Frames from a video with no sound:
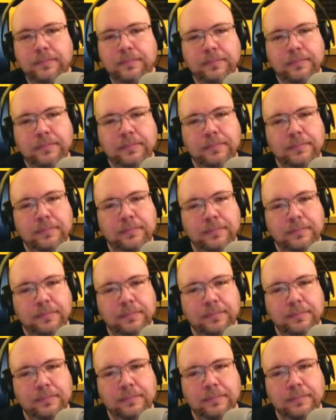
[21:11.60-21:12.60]

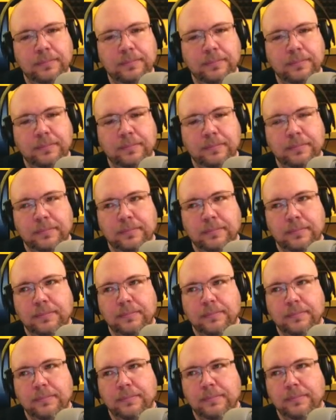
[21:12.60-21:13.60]

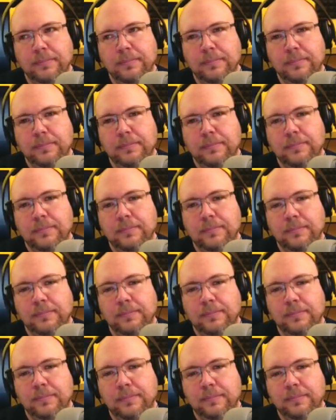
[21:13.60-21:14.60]

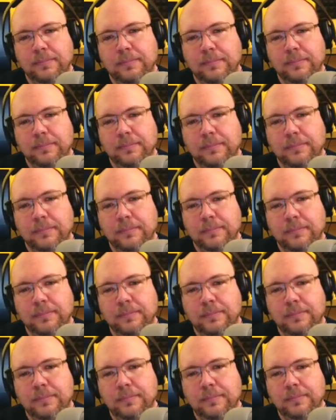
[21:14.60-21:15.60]

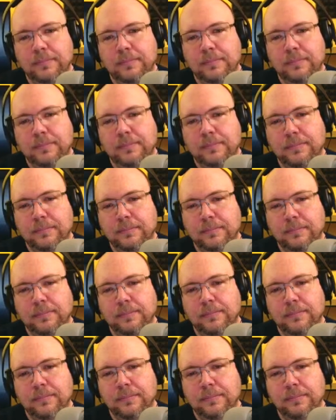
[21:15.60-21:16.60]

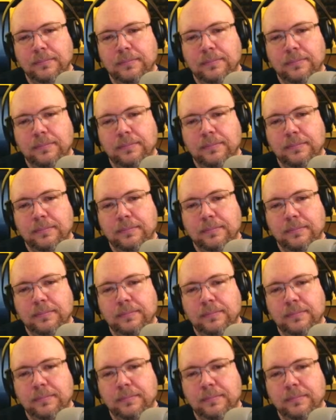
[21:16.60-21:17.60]

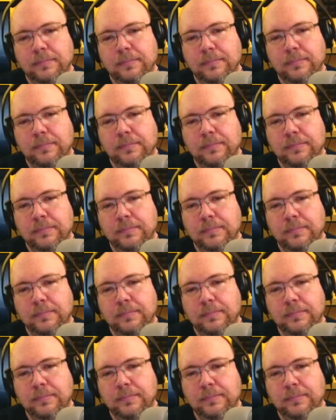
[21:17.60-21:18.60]

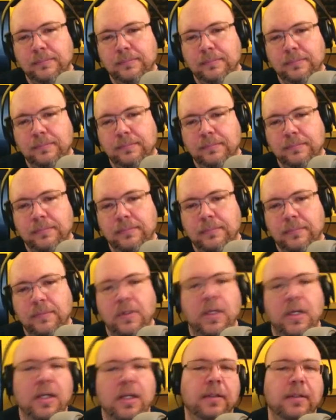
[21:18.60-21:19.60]
The person shown says nothing.